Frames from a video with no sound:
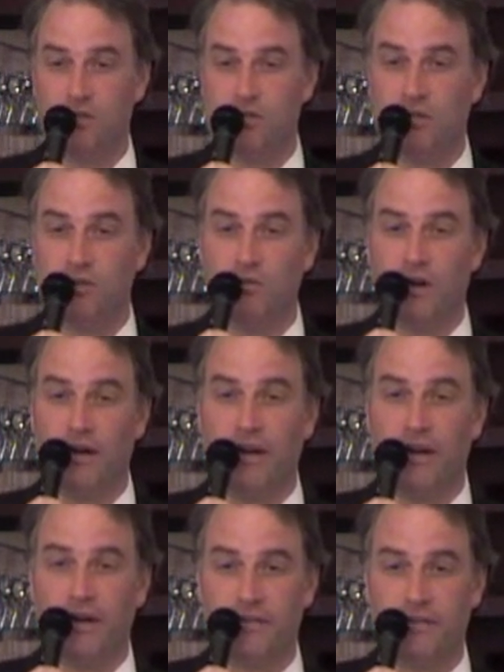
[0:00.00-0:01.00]
to
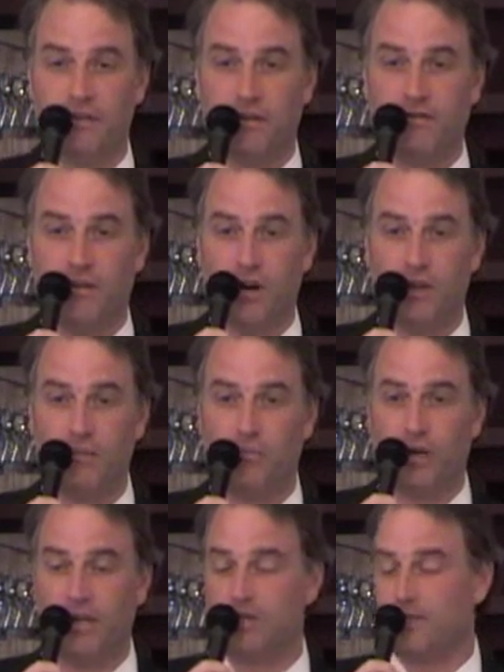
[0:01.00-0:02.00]
fall in the
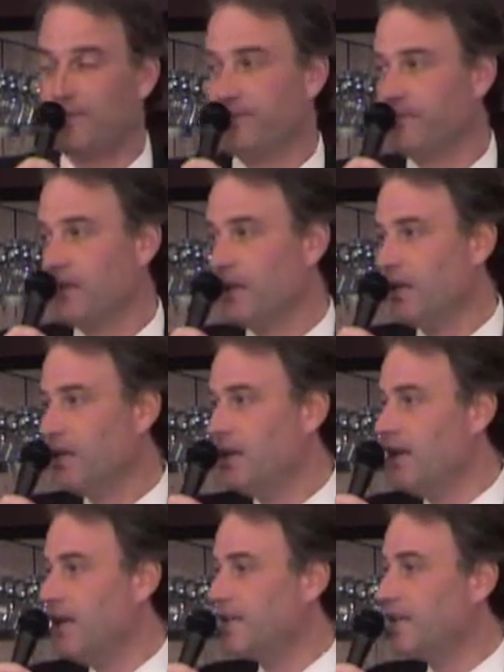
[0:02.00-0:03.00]
breach
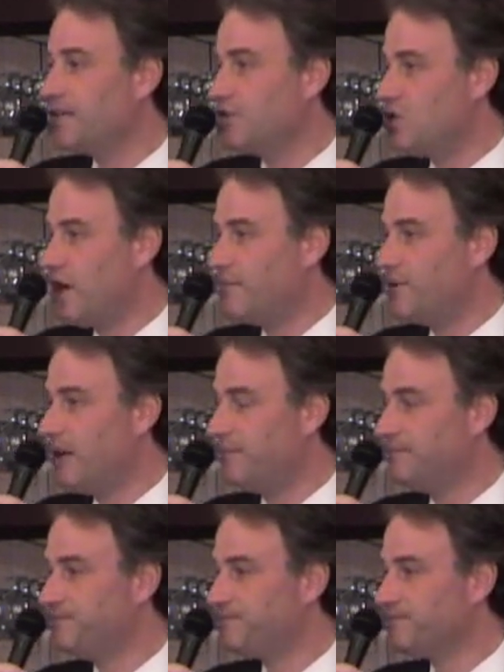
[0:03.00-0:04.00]
and get the job
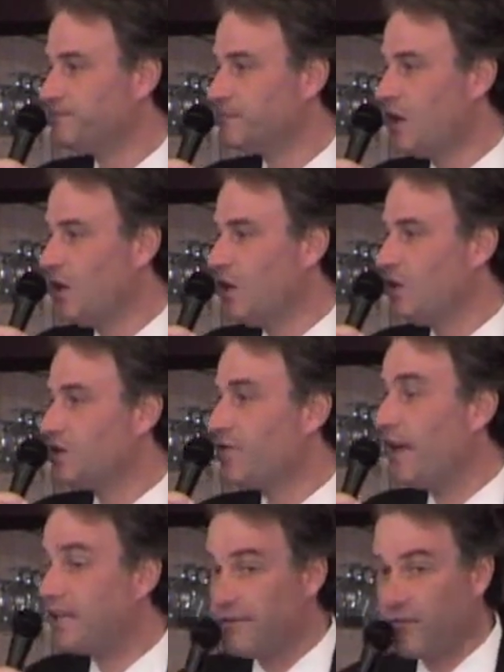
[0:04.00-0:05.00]
done. So
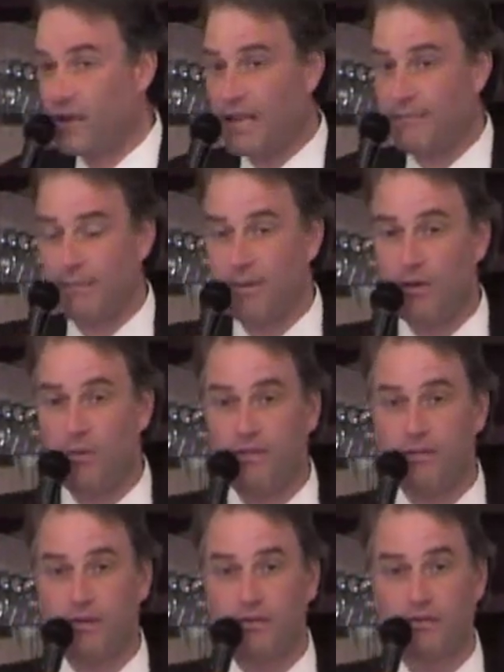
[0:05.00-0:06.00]
thank you for letting me be
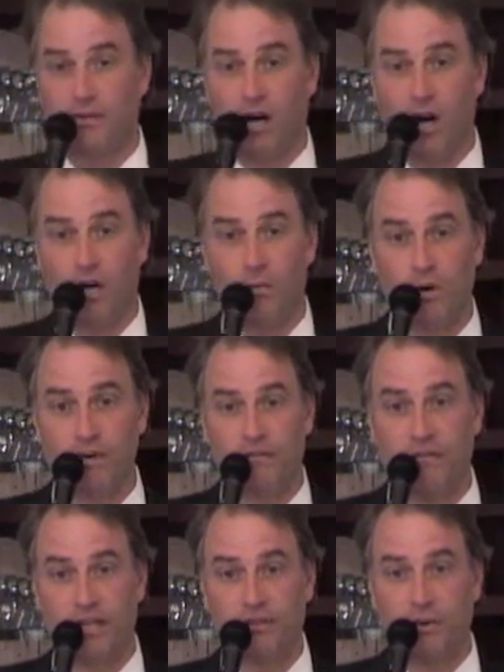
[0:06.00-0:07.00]
with you. Onward to
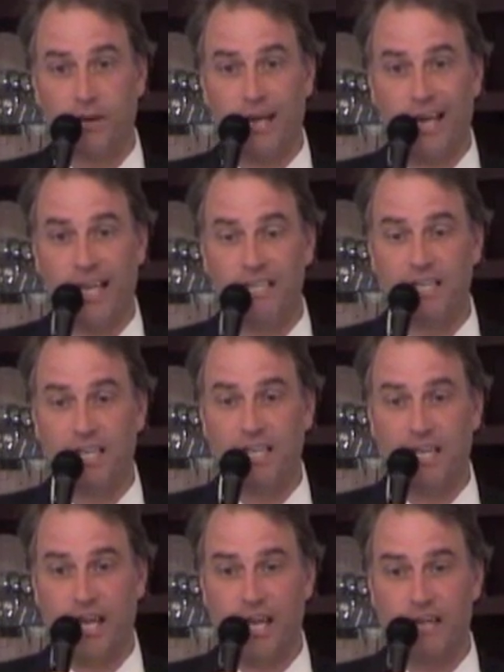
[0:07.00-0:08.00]
victory. We've got
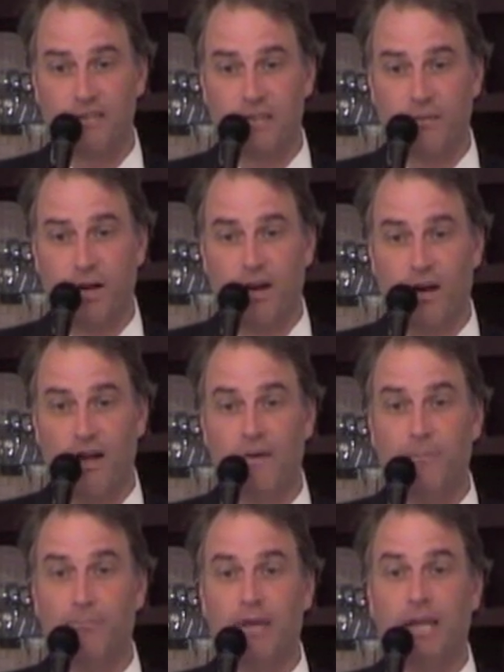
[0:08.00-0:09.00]
18 days, and we're going to
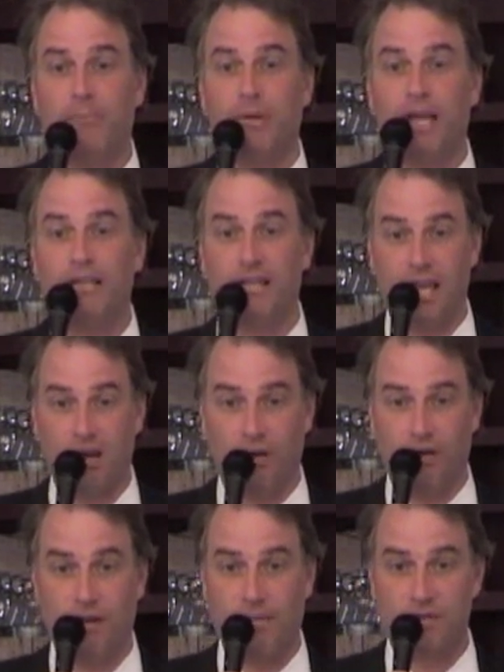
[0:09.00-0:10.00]
have a big, big day on
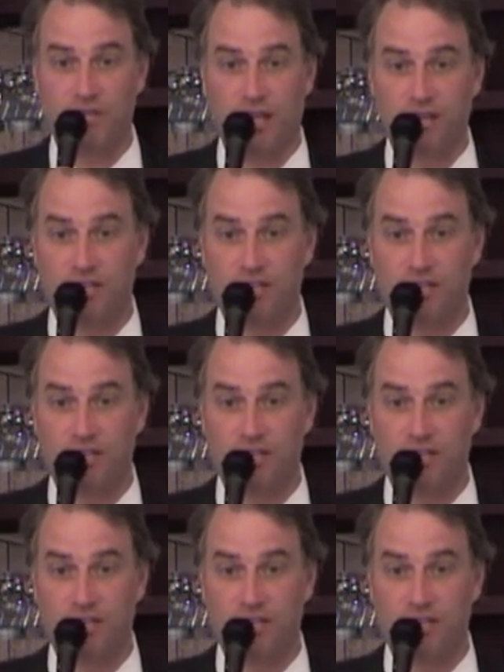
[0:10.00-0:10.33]
the